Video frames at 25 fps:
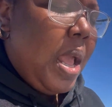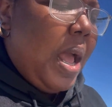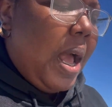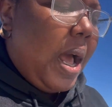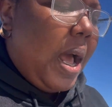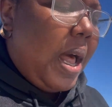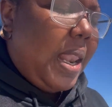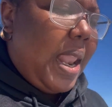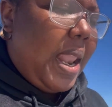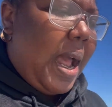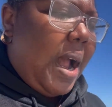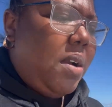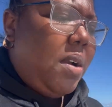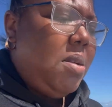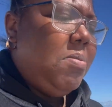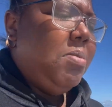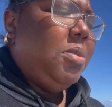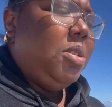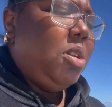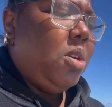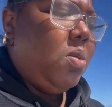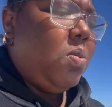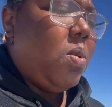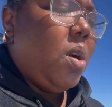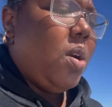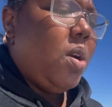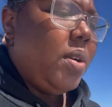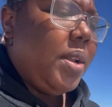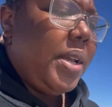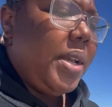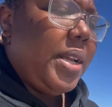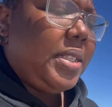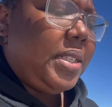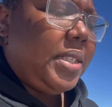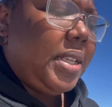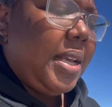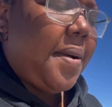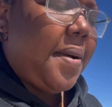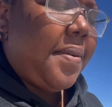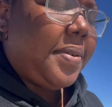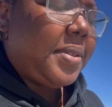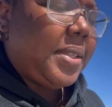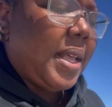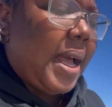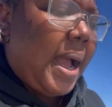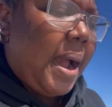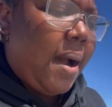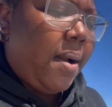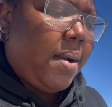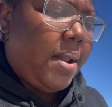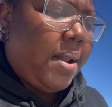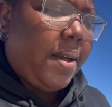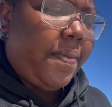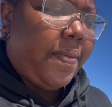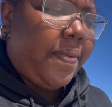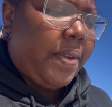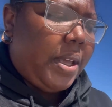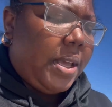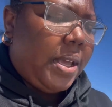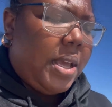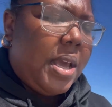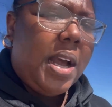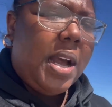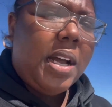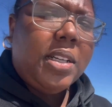Allow them to work themselves out of it.